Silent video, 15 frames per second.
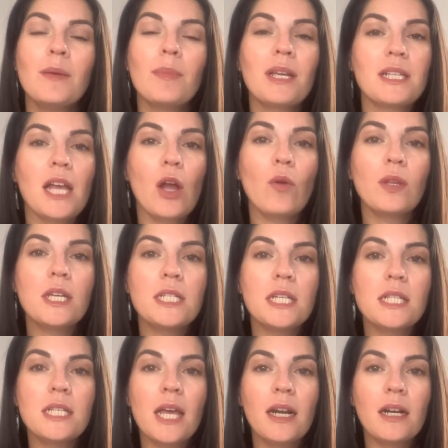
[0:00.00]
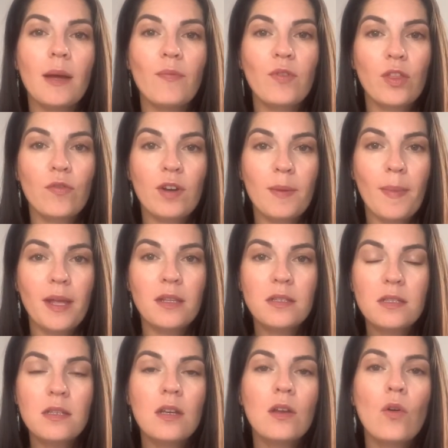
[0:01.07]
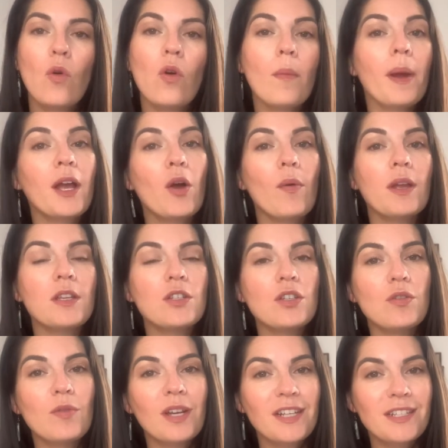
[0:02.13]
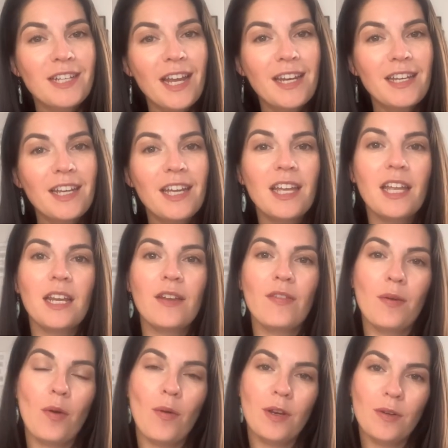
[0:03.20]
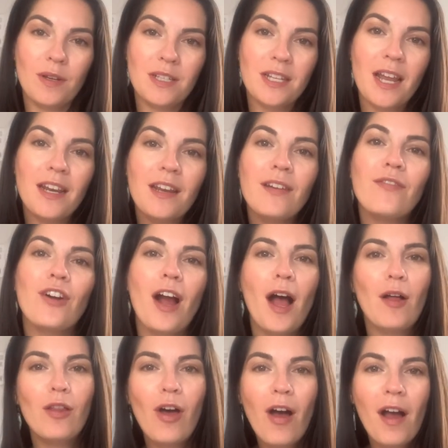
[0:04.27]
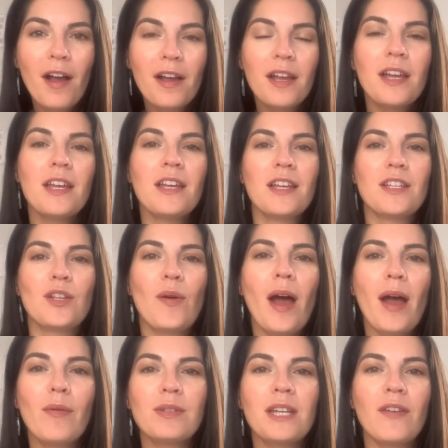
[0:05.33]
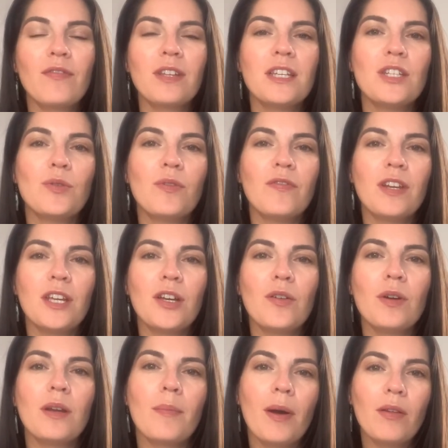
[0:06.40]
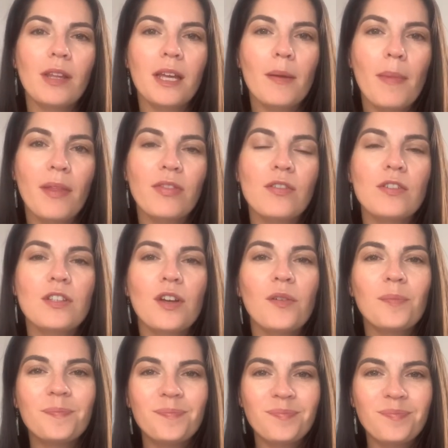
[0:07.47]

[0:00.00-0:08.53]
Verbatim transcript: because I only did set it up for three months, or am I going to extend it? And if I'm going to extend it, for how long? So I will definitely do a video in about like a month or so.